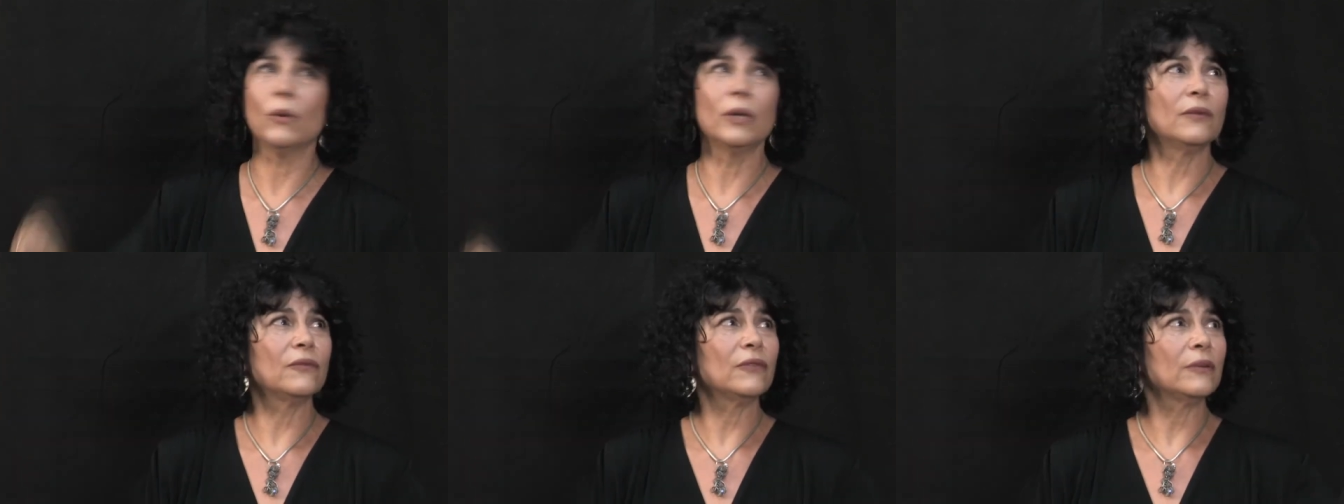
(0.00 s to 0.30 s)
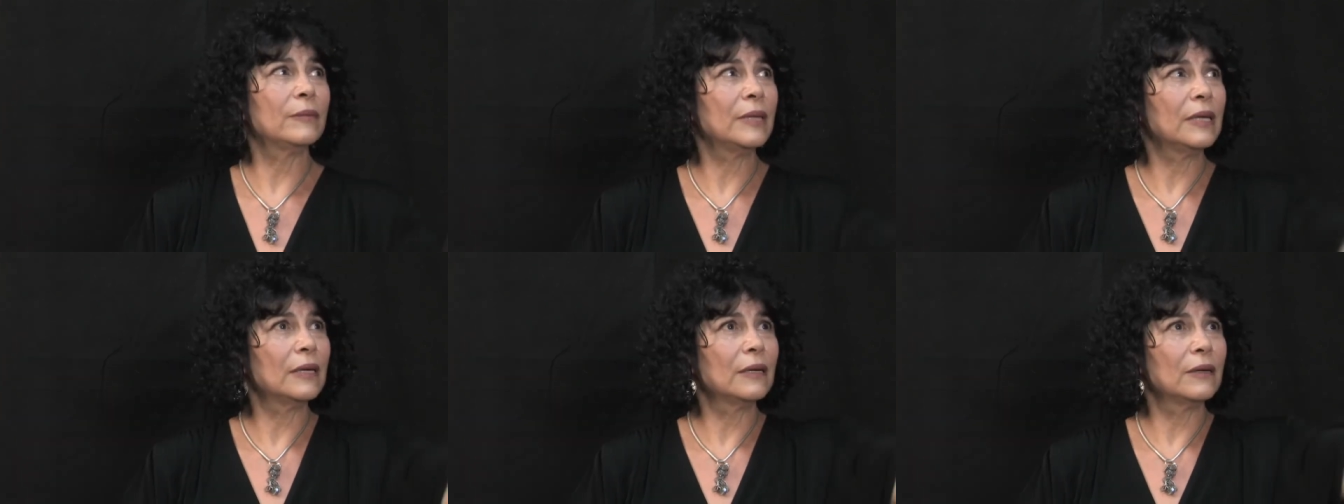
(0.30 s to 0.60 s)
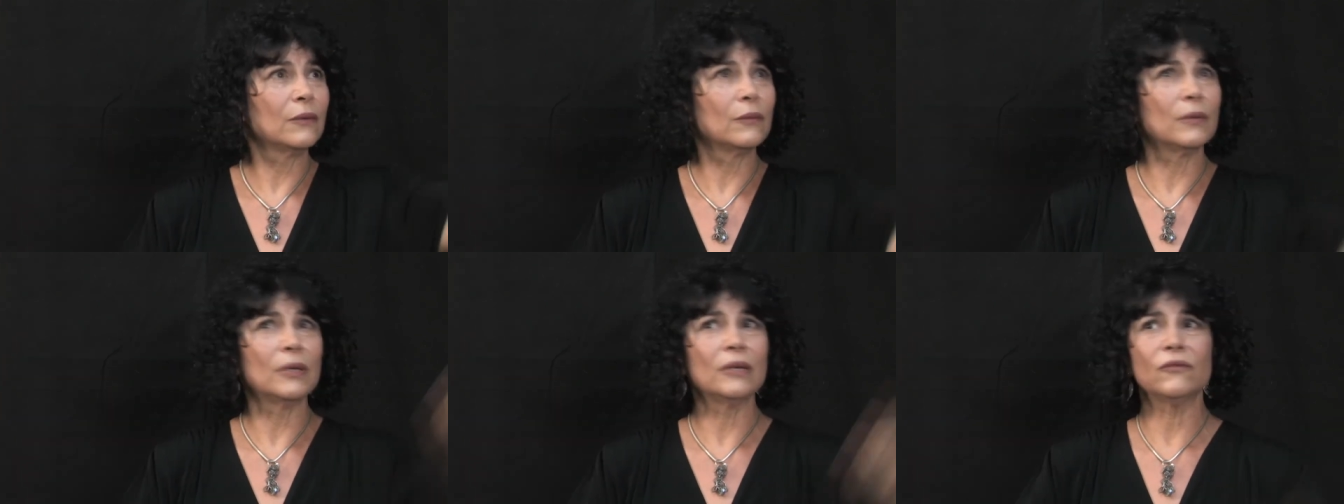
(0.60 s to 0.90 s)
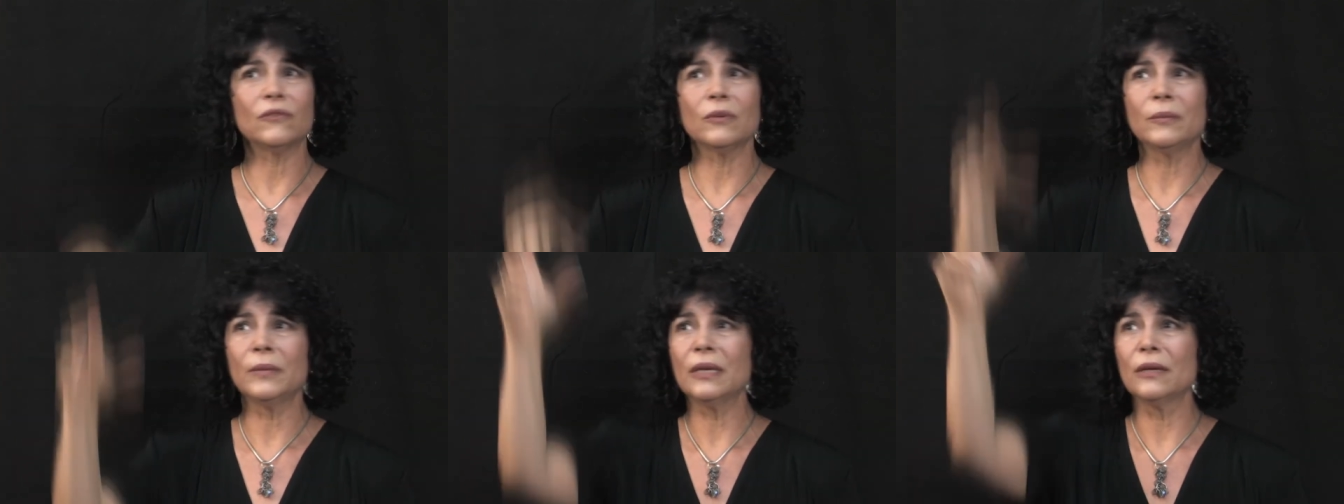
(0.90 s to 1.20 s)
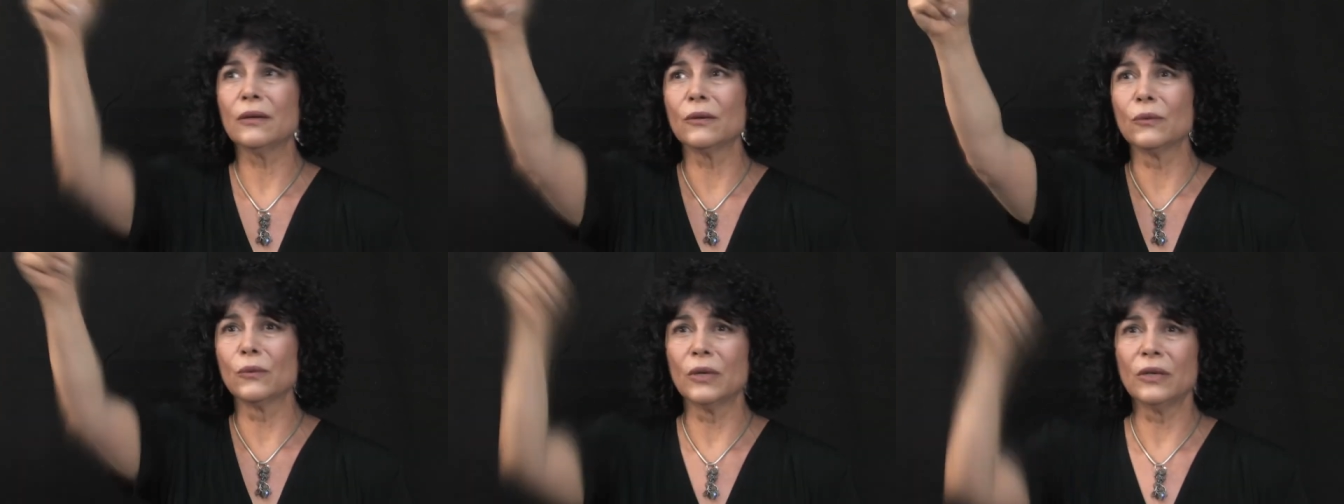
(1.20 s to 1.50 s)
one from here and one from
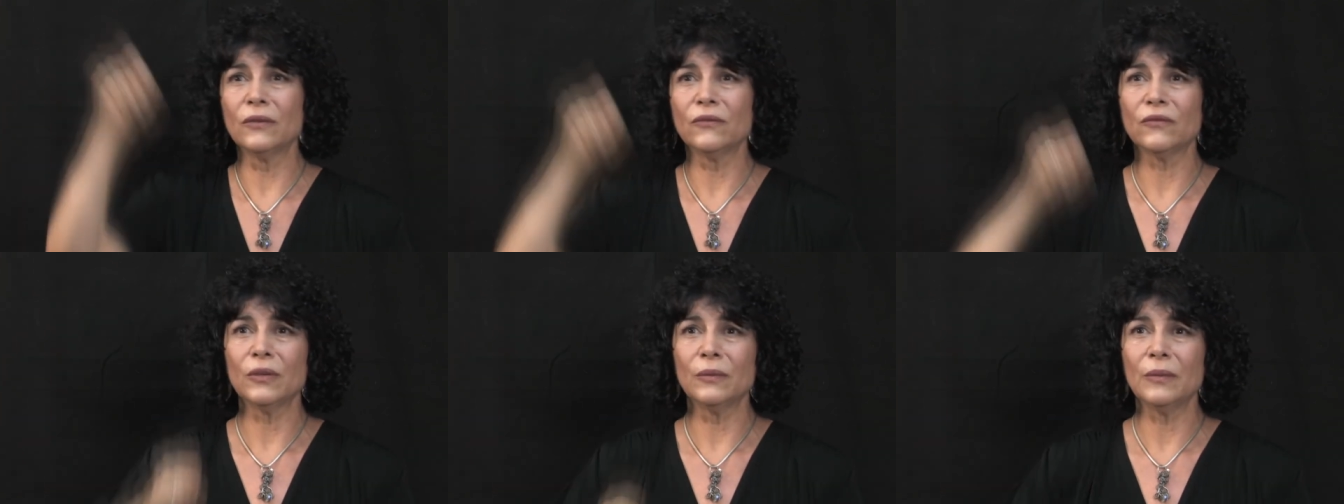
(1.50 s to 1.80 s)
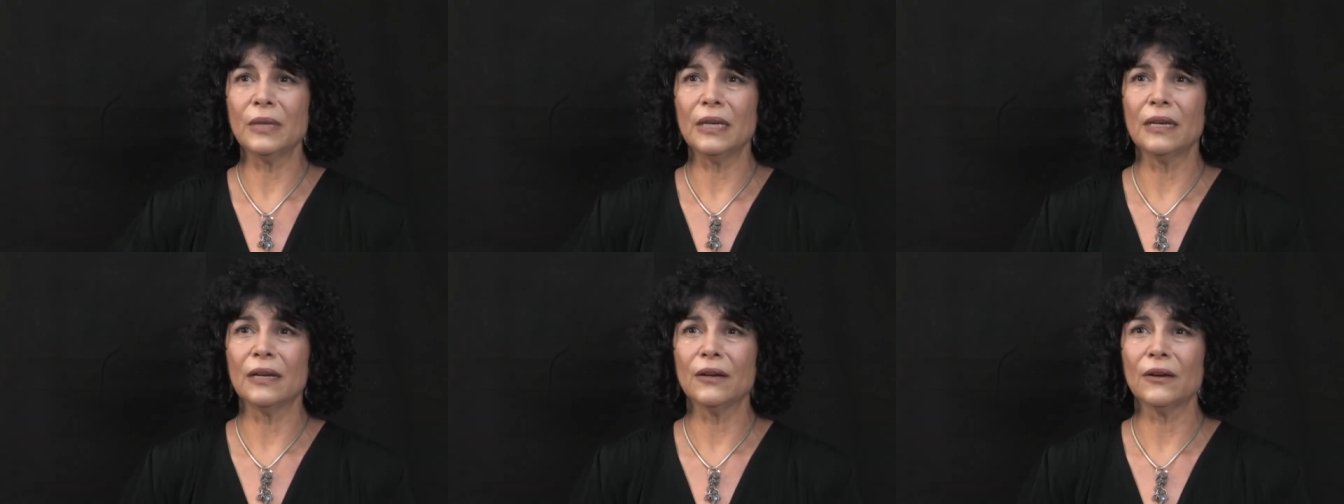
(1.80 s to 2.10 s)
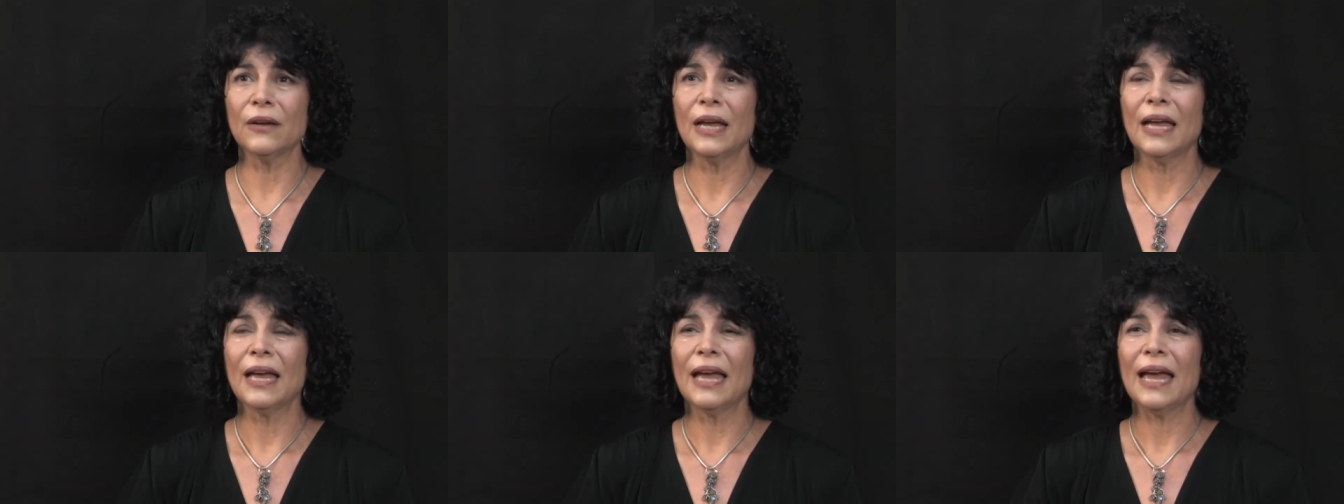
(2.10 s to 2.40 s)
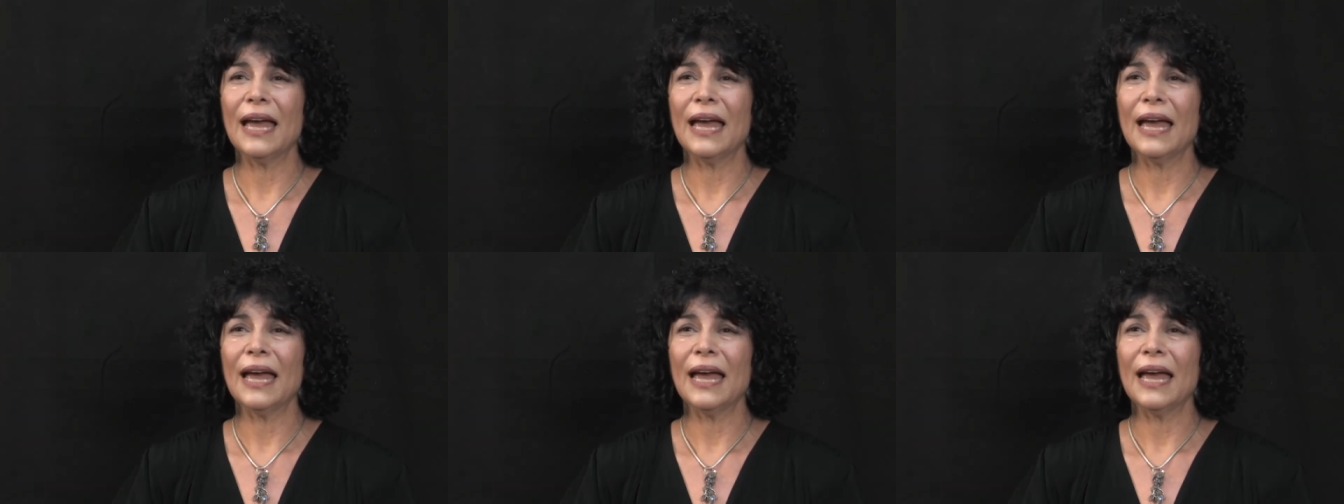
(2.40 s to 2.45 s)
here and one from here.